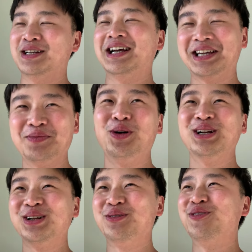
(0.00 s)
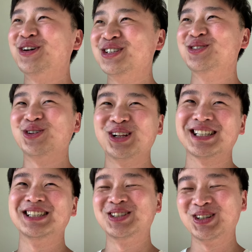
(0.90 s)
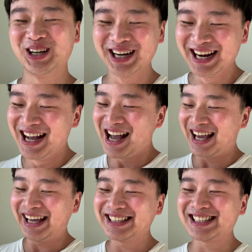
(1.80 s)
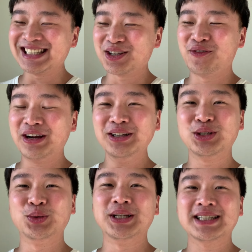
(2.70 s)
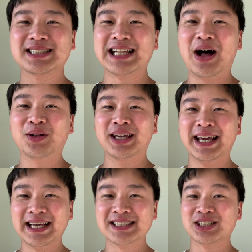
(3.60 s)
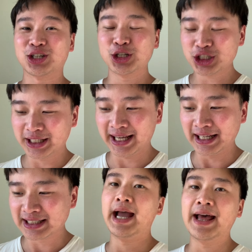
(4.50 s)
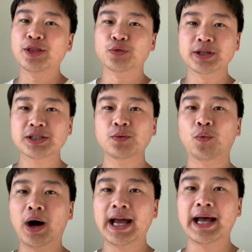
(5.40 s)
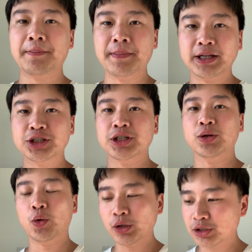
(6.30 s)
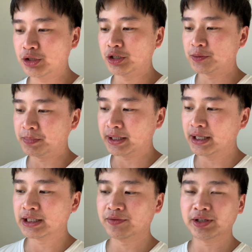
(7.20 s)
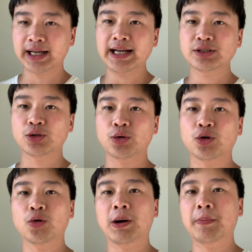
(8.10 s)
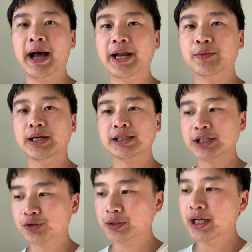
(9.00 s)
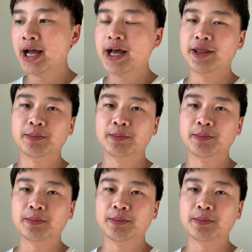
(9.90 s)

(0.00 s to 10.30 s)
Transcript: I keep wanting to refer to Rolex and Tudor. It's a very unique style case. It's a cushion case. And the reason why I mention oyster is because if you guys don't know about Panerai's history, the